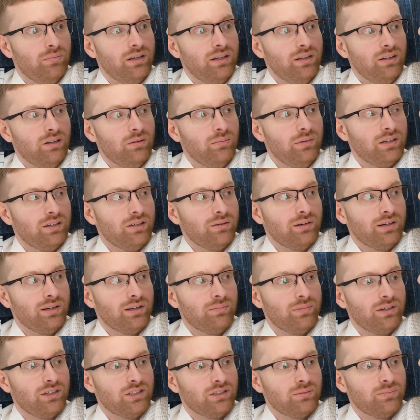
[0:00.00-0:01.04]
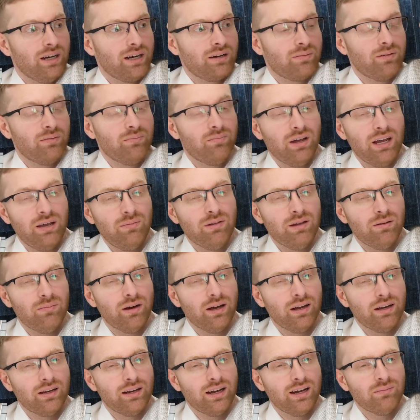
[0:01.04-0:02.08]
be a little bit till we get the pictures back, but maybe by
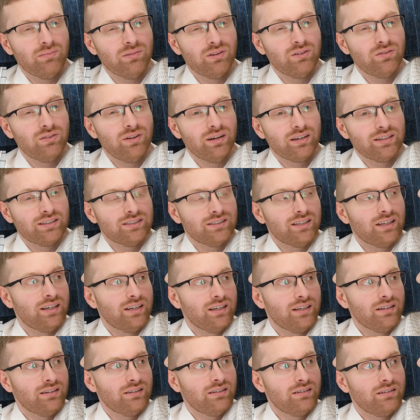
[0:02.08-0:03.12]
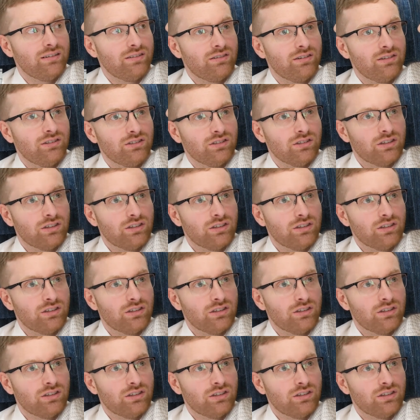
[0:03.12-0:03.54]
the time this vlog is edited, Krista